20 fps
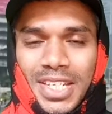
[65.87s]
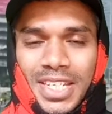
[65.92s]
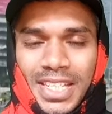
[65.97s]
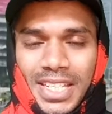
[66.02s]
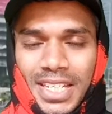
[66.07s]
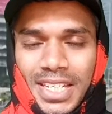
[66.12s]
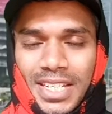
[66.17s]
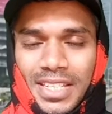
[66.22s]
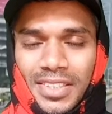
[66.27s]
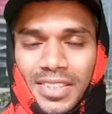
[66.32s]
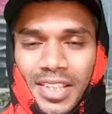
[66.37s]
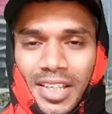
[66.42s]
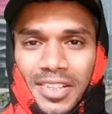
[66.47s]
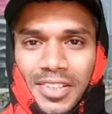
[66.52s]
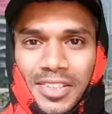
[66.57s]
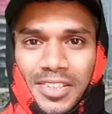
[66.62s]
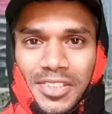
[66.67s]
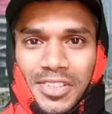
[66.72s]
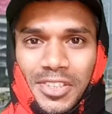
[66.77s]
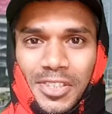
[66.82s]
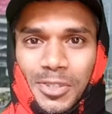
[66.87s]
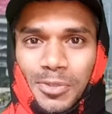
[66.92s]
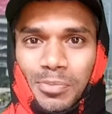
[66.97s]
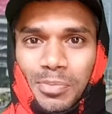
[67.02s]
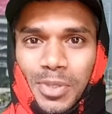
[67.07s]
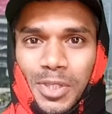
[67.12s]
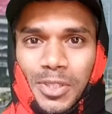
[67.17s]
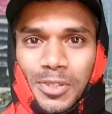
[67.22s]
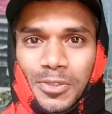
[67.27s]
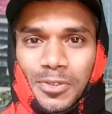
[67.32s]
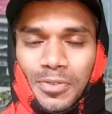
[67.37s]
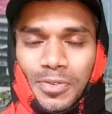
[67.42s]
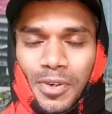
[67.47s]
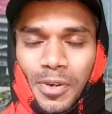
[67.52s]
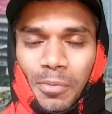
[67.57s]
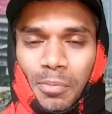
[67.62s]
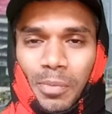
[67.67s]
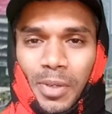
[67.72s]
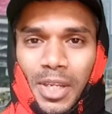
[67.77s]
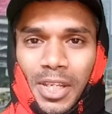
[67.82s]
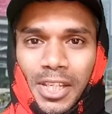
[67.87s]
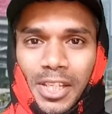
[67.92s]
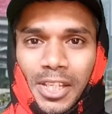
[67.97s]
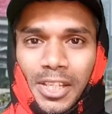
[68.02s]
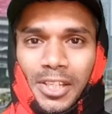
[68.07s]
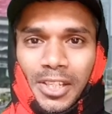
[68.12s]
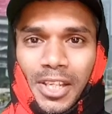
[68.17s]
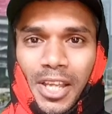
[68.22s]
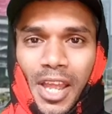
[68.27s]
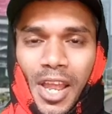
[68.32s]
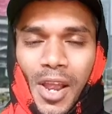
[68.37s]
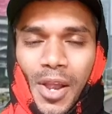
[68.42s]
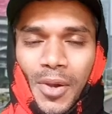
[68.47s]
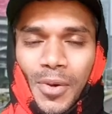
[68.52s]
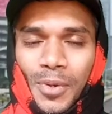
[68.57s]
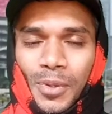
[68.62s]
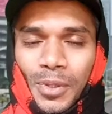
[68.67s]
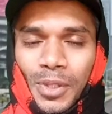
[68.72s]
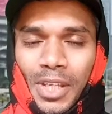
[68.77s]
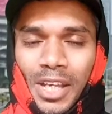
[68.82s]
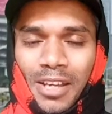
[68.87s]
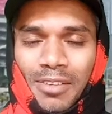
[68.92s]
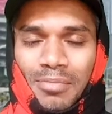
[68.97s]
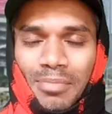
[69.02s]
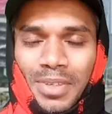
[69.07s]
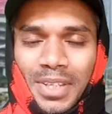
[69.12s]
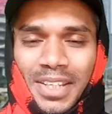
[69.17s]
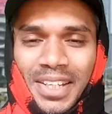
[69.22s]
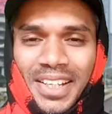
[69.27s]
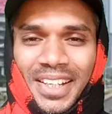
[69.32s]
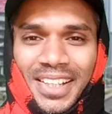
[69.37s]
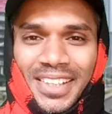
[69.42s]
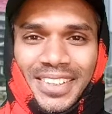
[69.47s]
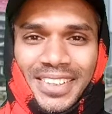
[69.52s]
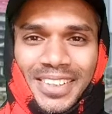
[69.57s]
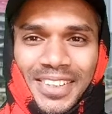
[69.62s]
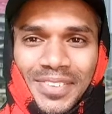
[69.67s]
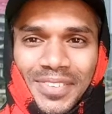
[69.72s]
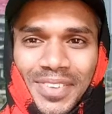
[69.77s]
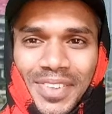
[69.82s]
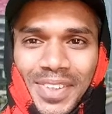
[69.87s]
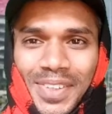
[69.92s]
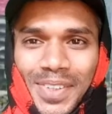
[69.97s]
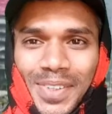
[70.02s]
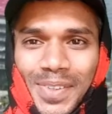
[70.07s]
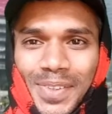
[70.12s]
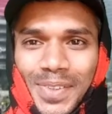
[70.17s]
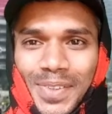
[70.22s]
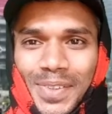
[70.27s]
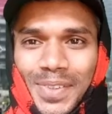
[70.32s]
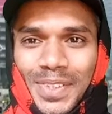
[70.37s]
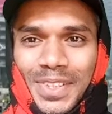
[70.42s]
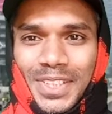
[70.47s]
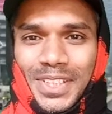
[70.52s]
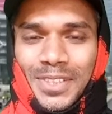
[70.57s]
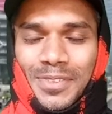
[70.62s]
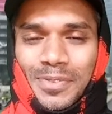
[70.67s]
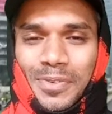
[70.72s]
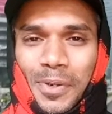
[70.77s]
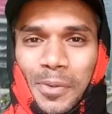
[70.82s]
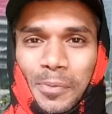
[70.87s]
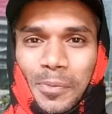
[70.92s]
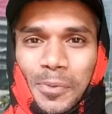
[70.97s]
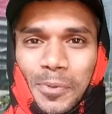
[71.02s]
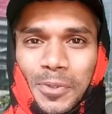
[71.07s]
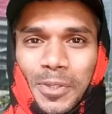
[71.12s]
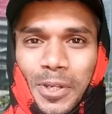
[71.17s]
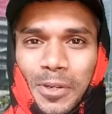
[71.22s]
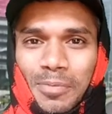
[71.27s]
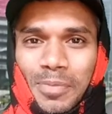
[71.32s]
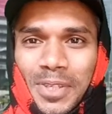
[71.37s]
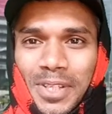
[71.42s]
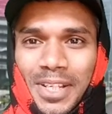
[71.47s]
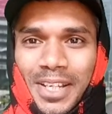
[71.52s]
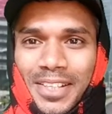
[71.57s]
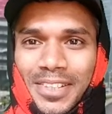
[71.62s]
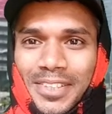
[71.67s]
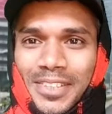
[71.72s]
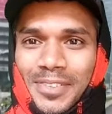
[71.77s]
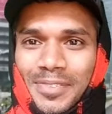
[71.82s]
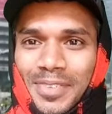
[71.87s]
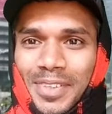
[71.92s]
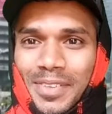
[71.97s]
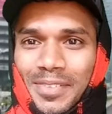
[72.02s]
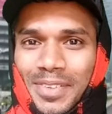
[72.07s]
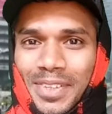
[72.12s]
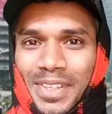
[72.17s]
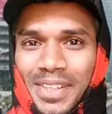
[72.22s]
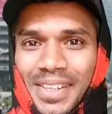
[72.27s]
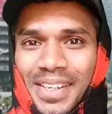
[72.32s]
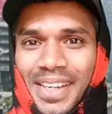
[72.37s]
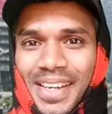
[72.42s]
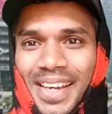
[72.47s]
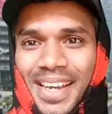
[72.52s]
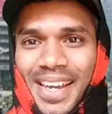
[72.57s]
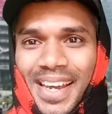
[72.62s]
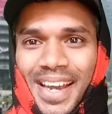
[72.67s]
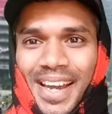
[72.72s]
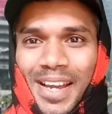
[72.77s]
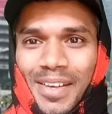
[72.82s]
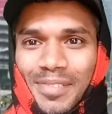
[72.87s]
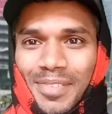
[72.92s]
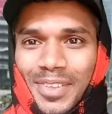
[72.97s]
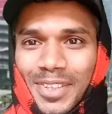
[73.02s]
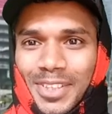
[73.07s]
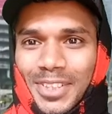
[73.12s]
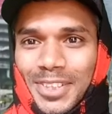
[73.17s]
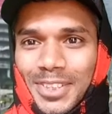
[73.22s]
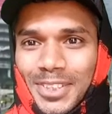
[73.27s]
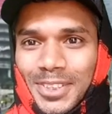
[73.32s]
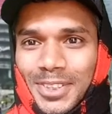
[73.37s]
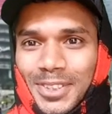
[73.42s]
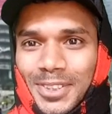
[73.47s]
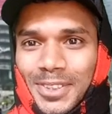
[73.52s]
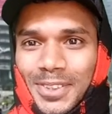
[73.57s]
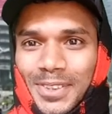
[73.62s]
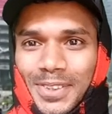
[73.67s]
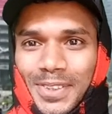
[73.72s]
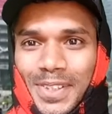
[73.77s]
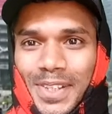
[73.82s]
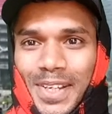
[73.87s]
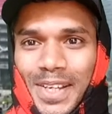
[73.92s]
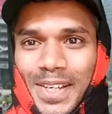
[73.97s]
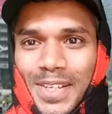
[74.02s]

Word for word: She suggesting me for making Kota Bekasi video. She from Kota Bekasi maybe. I'm not sure.